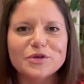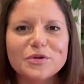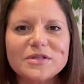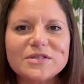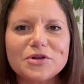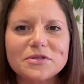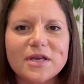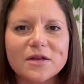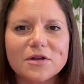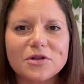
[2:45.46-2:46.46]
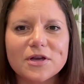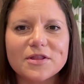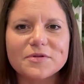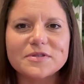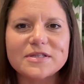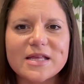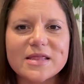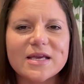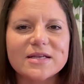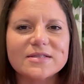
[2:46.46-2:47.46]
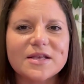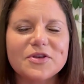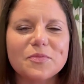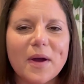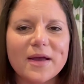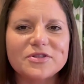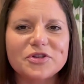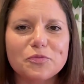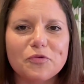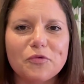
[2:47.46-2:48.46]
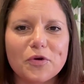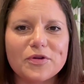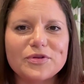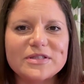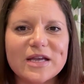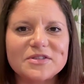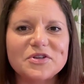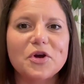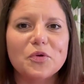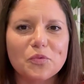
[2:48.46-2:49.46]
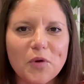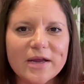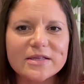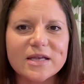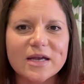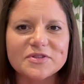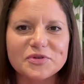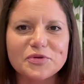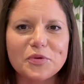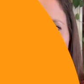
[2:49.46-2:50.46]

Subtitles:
So let's start taking a look at those 10 things that you might do before you decide to right size your new